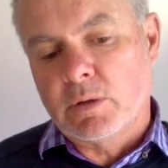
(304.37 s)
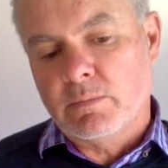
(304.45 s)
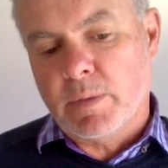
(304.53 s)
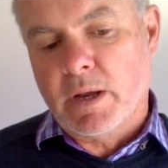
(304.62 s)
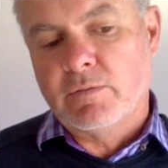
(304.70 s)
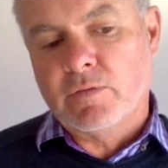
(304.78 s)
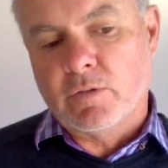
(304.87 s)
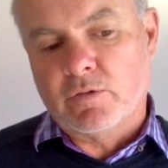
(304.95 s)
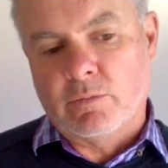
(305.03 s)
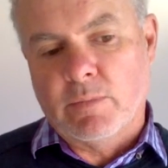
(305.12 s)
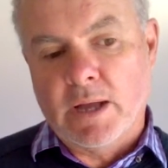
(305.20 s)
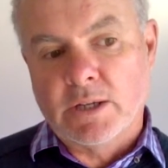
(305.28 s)
can benefit
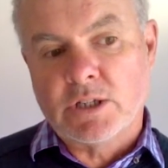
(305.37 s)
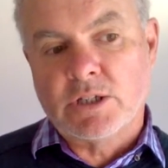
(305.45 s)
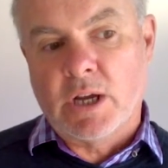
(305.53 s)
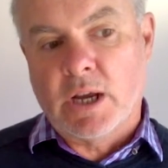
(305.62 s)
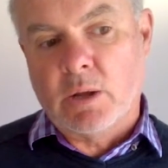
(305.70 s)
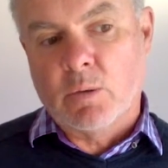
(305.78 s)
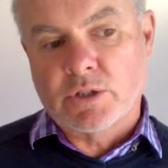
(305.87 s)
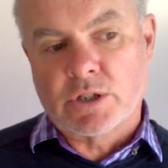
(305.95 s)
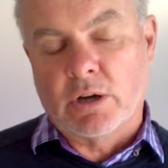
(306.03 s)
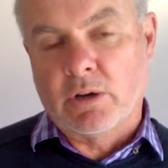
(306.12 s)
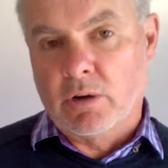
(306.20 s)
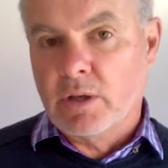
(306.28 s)
from understanding what's
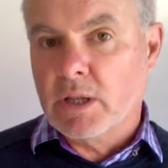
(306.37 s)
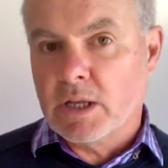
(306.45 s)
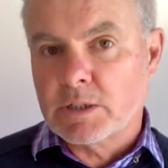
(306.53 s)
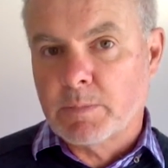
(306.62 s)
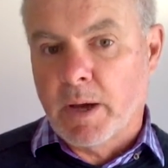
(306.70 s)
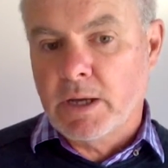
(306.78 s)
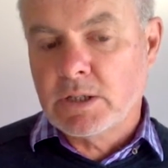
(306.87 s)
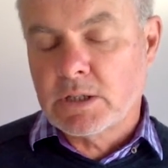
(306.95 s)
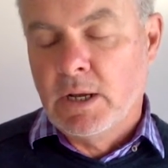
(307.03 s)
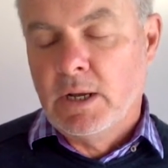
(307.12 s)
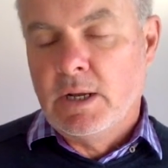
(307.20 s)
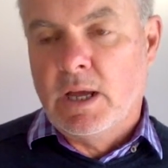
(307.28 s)
going on in that space
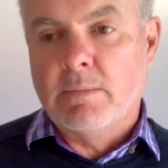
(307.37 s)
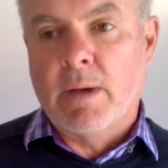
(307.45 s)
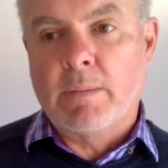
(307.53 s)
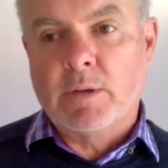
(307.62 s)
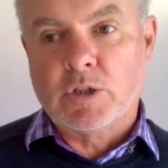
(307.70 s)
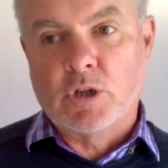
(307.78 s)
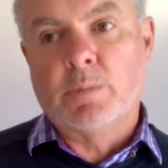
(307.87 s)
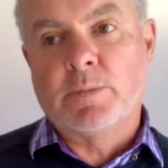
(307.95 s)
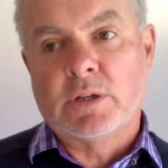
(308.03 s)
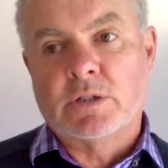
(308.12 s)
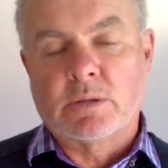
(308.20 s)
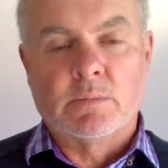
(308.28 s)
and maybe
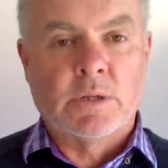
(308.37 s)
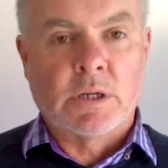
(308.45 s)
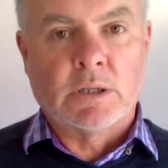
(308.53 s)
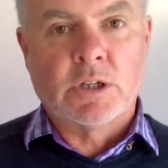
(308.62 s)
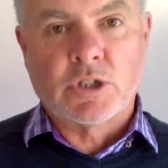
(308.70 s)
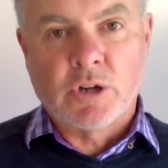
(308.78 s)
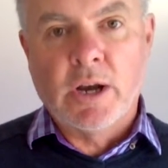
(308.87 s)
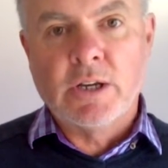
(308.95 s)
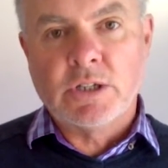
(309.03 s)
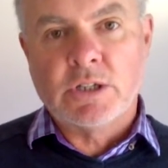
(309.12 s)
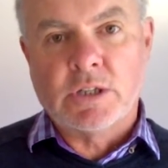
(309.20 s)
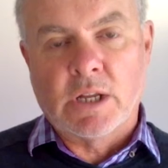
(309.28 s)
adopting some particular
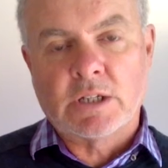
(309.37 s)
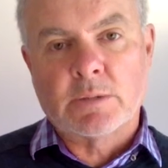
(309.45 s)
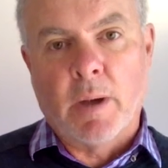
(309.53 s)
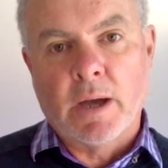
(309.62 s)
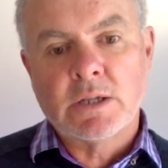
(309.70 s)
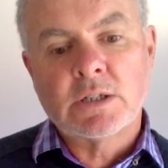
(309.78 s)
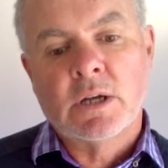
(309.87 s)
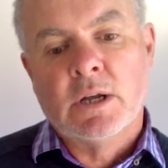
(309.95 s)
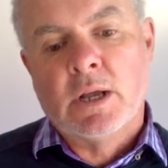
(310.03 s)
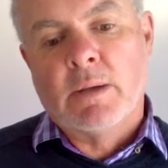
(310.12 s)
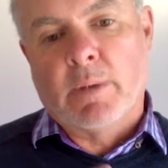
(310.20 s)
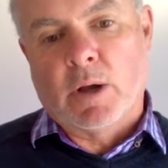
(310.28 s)
strategies in that space,
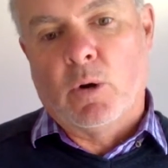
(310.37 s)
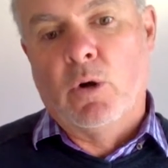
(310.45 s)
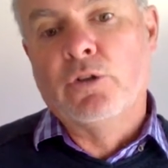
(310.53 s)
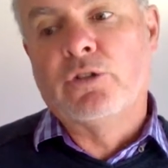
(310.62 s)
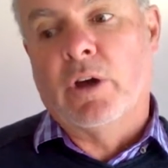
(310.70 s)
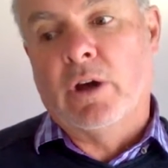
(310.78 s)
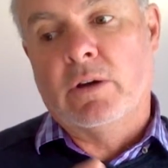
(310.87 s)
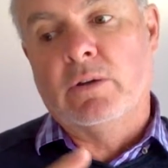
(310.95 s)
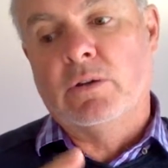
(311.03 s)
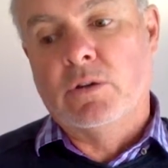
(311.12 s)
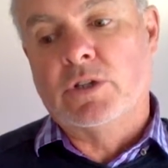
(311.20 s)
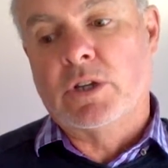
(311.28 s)
but also
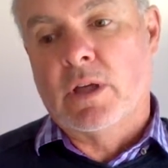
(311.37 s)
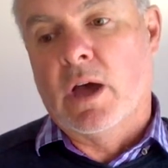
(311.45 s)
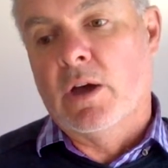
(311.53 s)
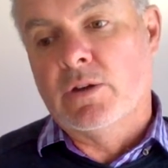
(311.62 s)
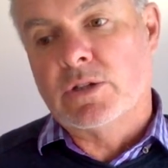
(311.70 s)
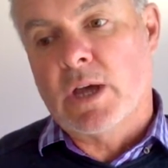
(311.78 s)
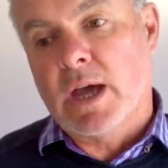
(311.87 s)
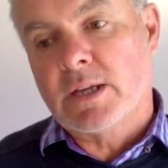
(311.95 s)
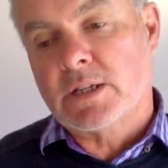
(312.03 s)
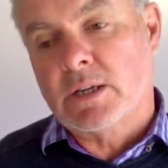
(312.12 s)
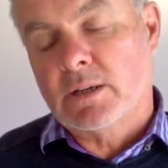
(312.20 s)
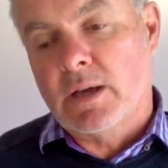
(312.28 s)
using those as
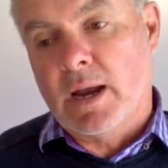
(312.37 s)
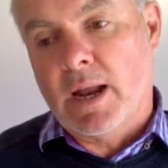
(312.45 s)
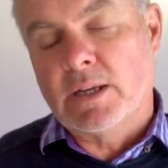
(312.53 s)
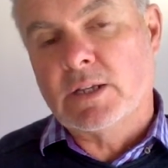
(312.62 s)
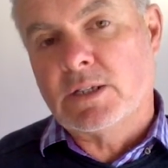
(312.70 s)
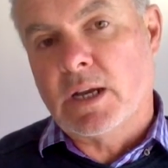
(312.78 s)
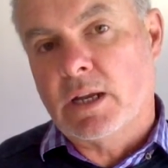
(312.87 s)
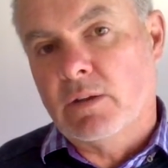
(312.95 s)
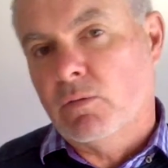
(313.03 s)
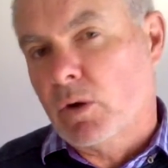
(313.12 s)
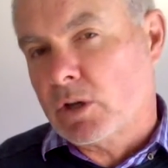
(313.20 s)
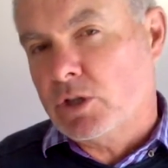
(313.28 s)
an understanding of
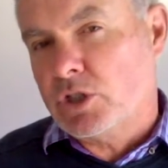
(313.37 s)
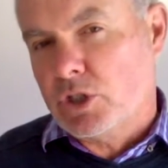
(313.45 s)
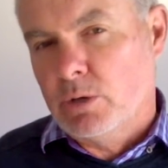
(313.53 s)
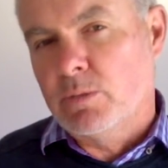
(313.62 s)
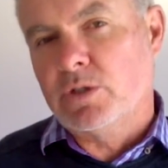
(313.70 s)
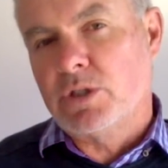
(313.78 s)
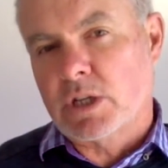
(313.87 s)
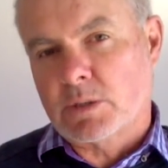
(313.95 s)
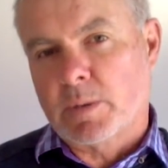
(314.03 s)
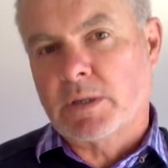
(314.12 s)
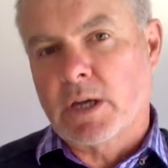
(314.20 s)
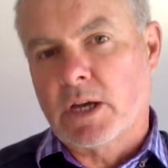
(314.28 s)
what consumers'
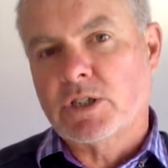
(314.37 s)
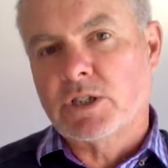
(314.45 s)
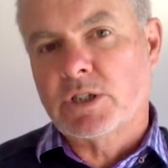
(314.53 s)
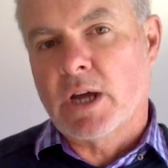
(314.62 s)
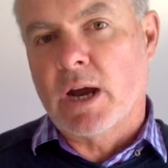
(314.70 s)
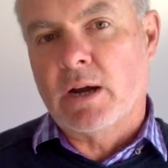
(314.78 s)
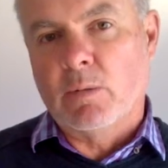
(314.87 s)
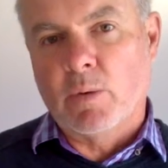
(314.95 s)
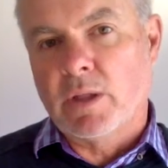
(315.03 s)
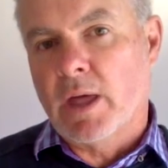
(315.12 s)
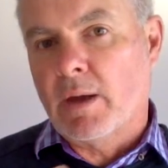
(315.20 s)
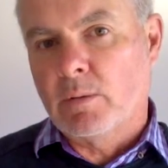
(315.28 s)
expectations are and
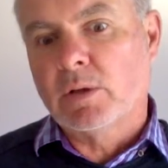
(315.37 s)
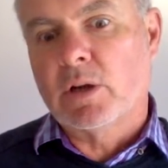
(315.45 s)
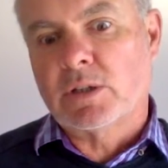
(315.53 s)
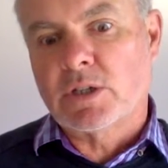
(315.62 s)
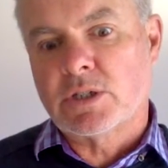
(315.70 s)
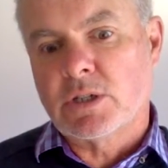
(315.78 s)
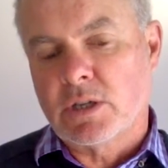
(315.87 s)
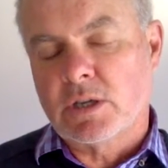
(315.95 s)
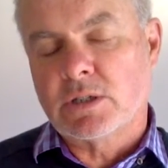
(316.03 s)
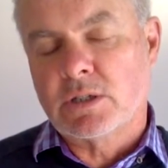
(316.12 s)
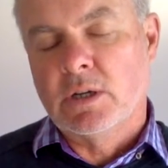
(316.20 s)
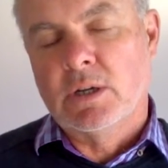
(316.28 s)
where they would like to see
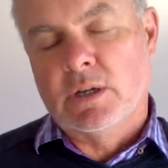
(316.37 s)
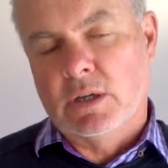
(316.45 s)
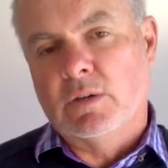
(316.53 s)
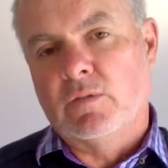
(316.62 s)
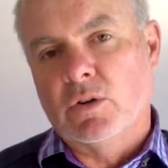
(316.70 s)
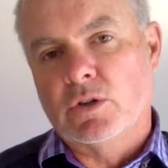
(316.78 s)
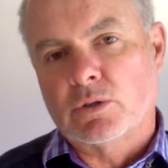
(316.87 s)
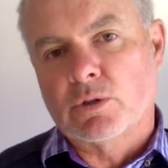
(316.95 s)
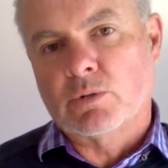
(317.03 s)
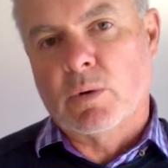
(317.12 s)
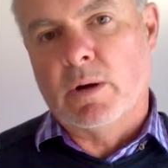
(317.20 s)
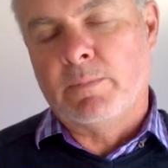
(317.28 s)
things in the future as
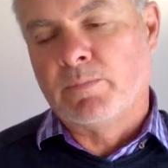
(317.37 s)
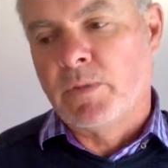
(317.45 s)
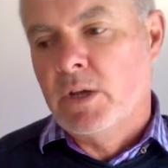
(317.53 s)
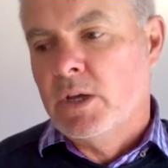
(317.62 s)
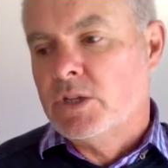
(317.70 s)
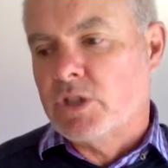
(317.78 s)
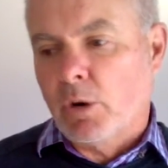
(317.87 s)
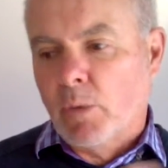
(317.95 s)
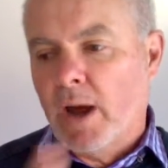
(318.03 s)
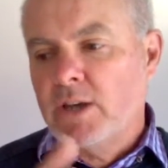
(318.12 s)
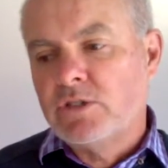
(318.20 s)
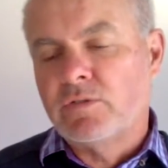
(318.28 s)
well. So a
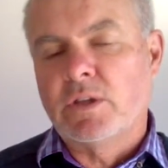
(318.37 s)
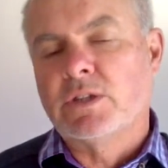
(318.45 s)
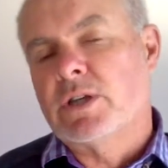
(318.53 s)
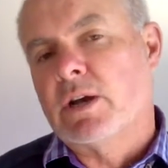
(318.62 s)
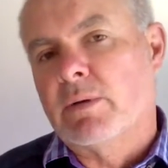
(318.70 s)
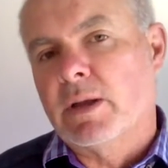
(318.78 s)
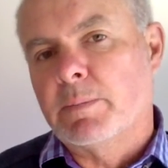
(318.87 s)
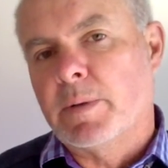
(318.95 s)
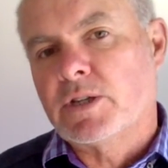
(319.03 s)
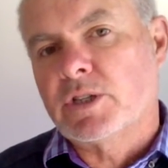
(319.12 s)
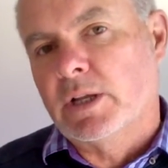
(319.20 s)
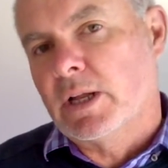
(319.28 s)
range of things there around the
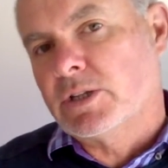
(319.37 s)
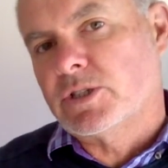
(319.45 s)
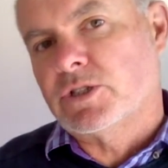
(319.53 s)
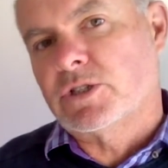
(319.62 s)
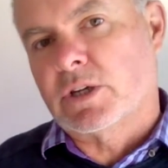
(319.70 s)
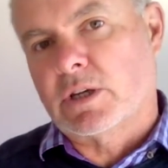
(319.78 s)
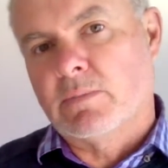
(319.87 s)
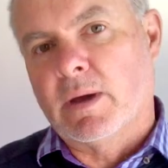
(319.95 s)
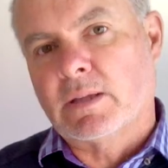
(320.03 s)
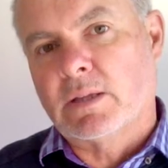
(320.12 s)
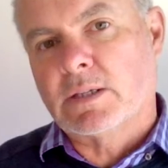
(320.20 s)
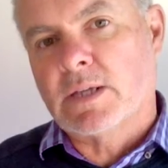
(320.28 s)
pestle analysis that can
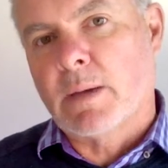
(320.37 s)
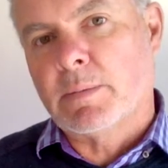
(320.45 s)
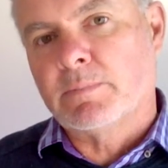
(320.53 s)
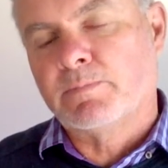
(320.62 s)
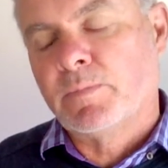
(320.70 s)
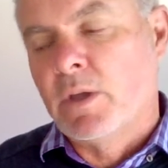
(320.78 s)
make things happen.